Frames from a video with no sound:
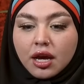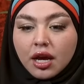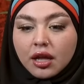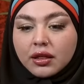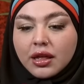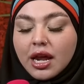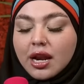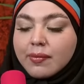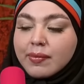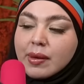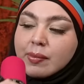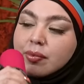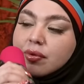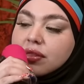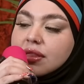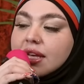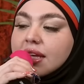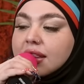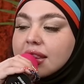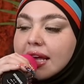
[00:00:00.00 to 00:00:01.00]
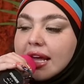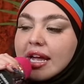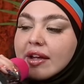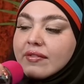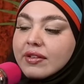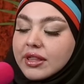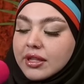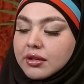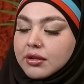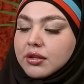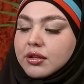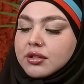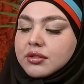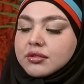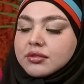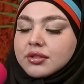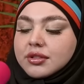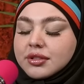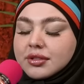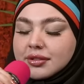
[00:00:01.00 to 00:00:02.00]
a lot of people think that everything, oh,
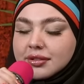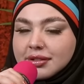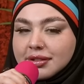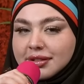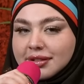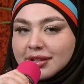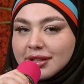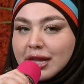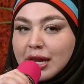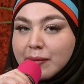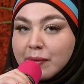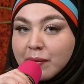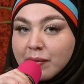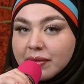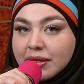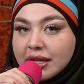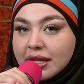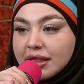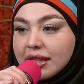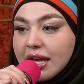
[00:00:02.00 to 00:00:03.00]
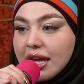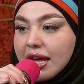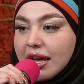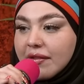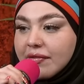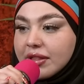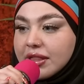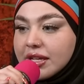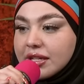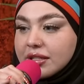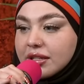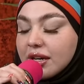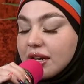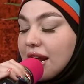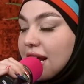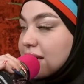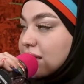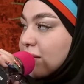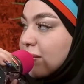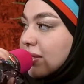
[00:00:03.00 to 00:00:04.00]
a lot of people think that everything started
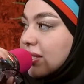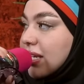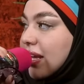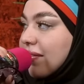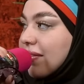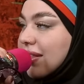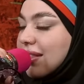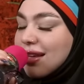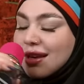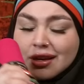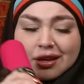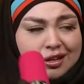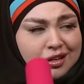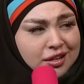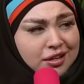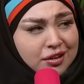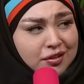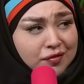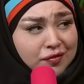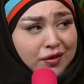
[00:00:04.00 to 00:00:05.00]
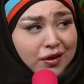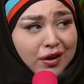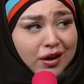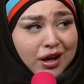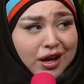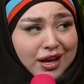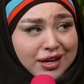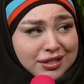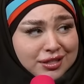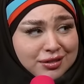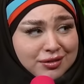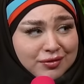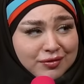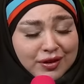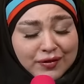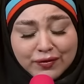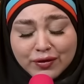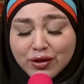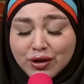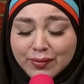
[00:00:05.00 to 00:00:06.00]
October 7th. For us,
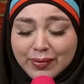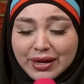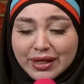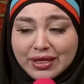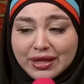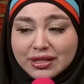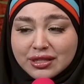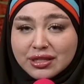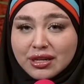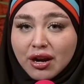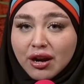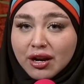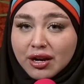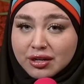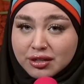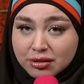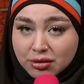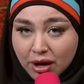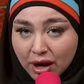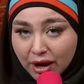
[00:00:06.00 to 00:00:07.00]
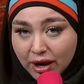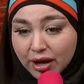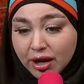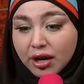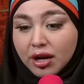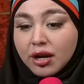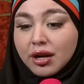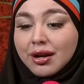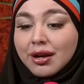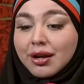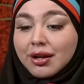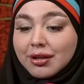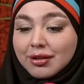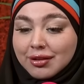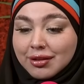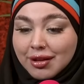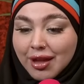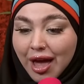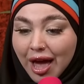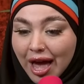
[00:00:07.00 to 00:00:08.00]
we've known about this our entire
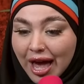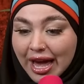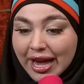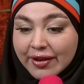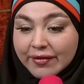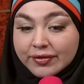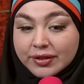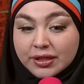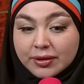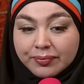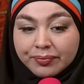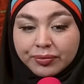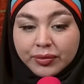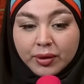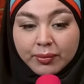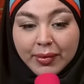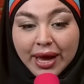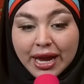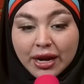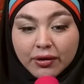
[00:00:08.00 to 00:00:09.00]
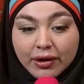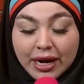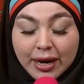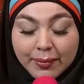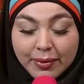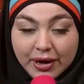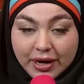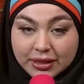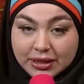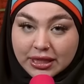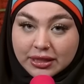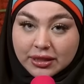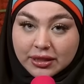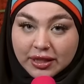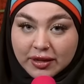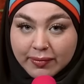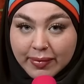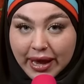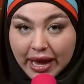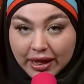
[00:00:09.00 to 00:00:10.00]
lives. My grandparents had to
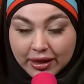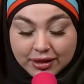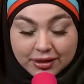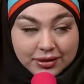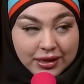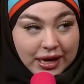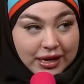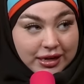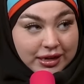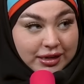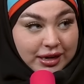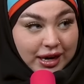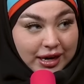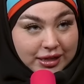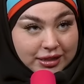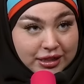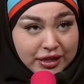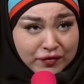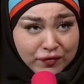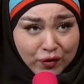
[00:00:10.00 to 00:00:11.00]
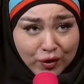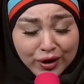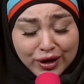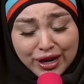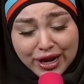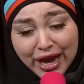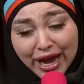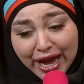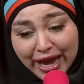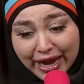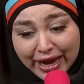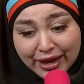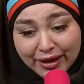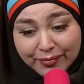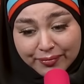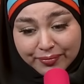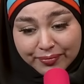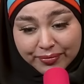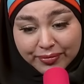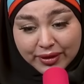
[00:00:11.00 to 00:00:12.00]
leave Palestine in
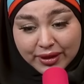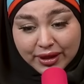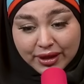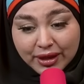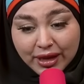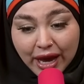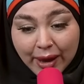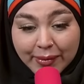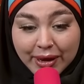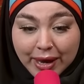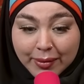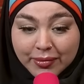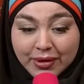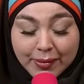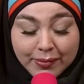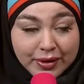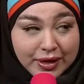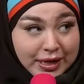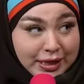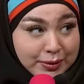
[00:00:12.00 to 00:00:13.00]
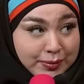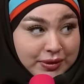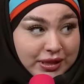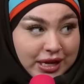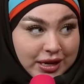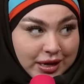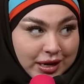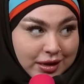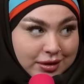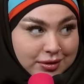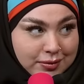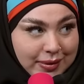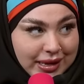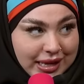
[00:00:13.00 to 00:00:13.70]
1948. I mean, I'm Lebanese, but they had a house in